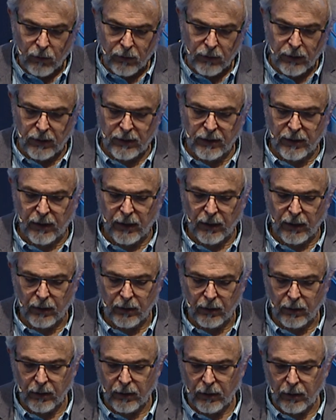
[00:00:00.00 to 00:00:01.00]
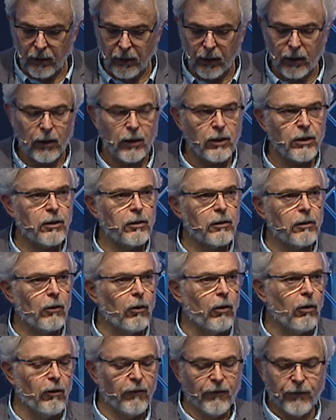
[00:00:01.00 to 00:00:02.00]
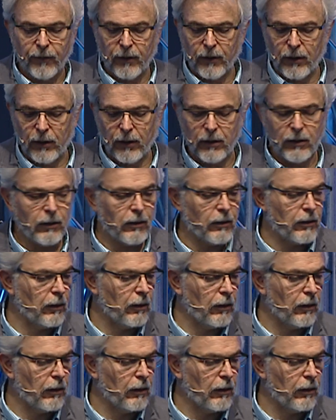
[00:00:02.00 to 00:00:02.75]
detail each of these